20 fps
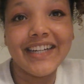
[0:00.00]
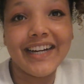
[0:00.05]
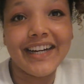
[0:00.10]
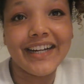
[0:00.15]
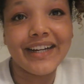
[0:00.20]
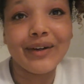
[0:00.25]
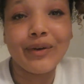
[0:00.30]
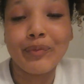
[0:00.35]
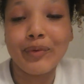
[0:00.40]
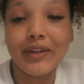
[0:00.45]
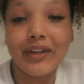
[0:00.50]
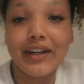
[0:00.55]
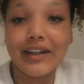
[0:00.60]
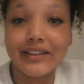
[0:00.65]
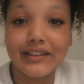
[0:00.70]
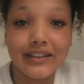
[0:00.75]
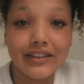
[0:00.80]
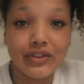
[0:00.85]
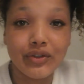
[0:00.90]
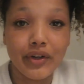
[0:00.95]
I hope you
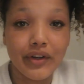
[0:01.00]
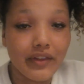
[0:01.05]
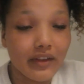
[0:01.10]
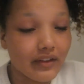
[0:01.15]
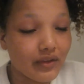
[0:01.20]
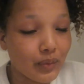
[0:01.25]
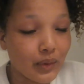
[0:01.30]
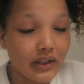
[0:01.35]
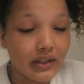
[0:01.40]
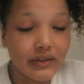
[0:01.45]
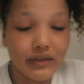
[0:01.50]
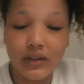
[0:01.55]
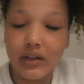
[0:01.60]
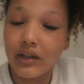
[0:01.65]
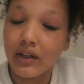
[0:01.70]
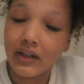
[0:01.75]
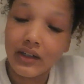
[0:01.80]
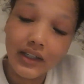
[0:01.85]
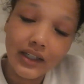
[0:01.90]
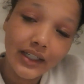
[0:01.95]
guys enjoyed this week's
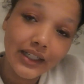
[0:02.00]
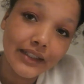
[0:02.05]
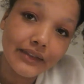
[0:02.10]
vlog.